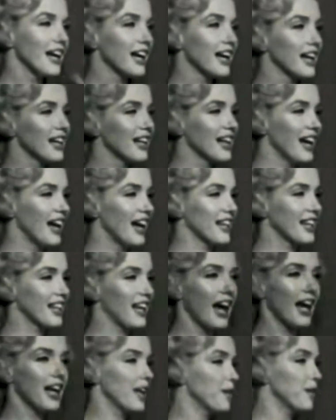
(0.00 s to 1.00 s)

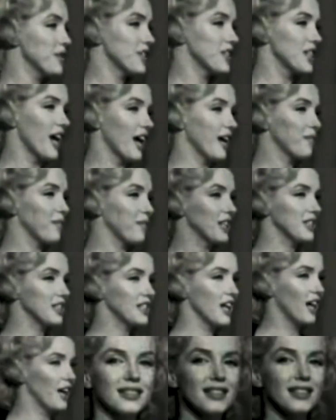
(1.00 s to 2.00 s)
absolutely dumb. I
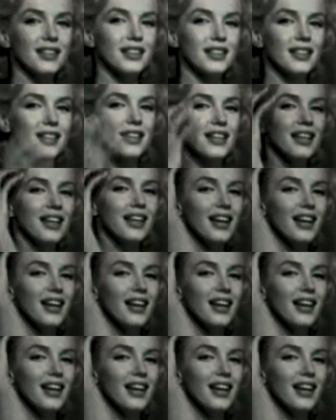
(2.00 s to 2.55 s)
mean, you're considered